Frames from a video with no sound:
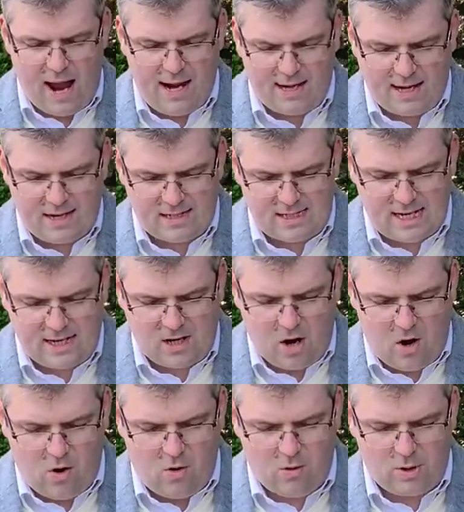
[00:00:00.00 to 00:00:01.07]
anger take
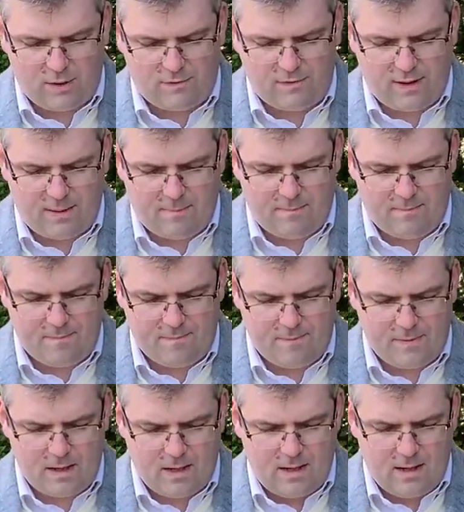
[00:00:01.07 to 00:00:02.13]
hold of them.
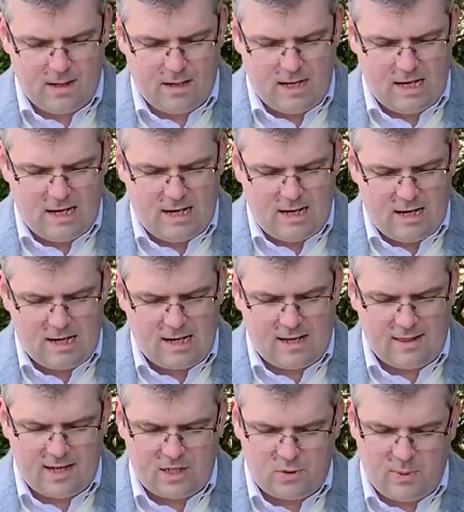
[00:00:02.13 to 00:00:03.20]

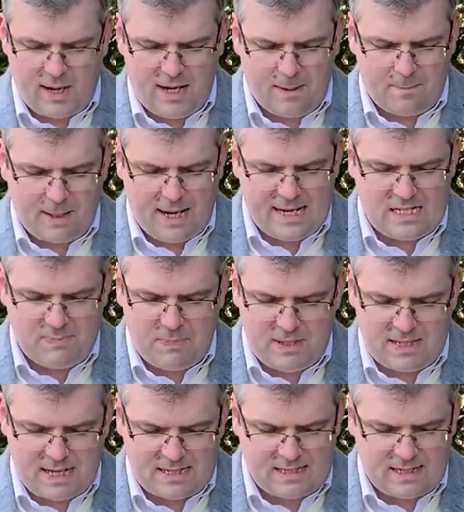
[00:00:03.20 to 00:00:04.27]
Let their dwelling place be
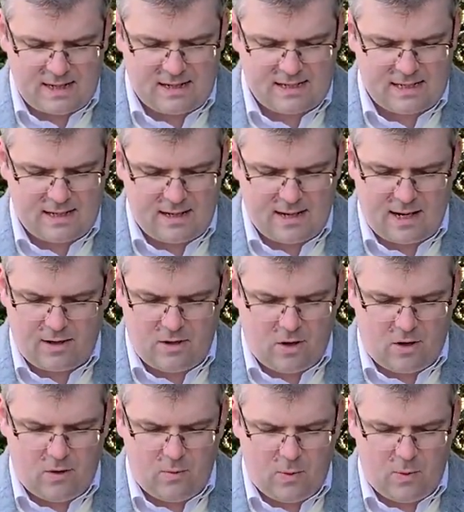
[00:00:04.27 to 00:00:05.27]
desolate, let no